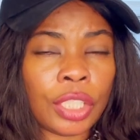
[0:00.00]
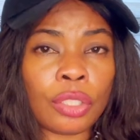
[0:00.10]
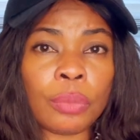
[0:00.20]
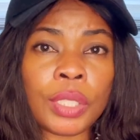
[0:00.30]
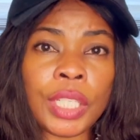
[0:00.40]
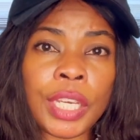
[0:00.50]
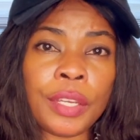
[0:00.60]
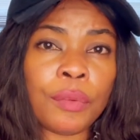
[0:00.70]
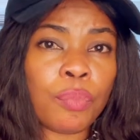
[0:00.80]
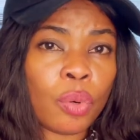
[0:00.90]
There's something here
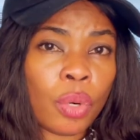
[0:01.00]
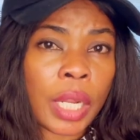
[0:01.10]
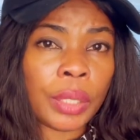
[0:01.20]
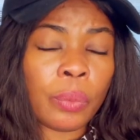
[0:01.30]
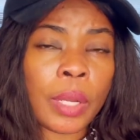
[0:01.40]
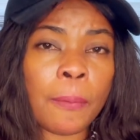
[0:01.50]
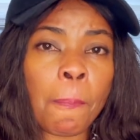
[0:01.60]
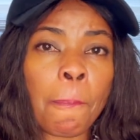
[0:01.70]
in Poland where